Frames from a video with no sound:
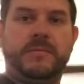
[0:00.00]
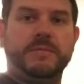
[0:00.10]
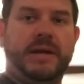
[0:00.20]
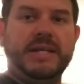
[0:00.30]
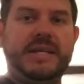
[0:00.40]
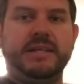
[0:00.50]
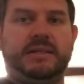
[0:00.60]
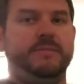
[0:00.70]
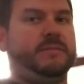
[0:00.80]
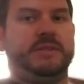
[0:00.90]
My knee
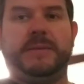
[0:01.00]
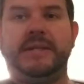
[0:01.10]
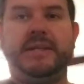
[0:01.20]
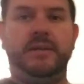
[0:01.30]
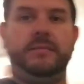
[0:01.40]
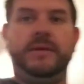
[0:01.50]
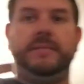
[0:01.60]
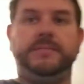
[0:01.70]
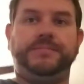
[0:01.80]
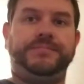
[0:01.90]
has been killing me,
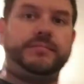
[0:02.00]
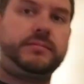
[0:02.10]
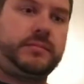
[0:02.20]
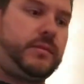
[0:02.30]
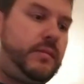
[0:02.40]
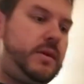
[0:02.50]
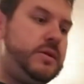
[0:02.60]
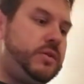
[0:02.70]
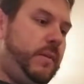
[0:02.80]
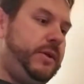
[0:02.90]

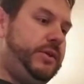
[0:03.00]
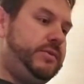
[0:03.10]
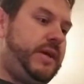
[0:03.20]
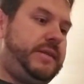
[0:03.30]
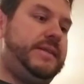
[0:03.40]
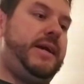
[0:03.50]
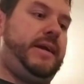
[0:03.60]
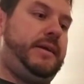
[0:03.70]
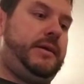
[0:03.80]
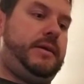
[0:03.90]
so I'm going to use that today.
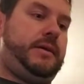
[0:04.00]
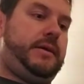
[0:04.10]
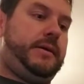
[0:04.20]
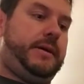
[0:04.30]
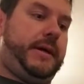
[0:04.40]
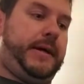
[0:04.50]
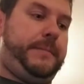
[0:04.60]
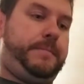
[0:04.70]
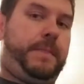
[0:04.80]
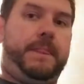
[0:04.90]
Um,
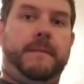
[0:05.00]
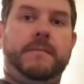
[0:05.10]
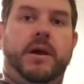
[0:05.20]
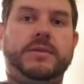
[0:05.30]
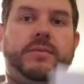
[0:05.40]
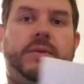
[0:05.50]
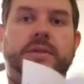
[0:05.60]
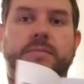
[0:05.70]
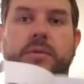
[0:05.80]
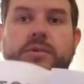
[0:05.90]
also in this
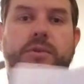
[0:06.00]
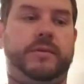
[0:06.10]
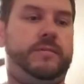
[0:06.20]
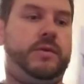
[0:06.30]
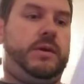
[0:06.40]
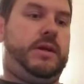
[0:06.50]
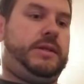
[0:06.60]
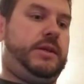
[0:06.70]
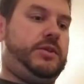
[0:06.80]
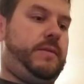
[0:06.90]
brochure, it
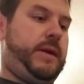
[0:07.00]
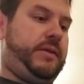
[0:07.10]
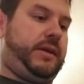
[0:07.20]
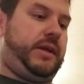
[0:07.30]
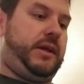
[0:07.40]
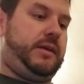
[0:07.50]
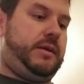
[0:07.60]
tells you about the kit.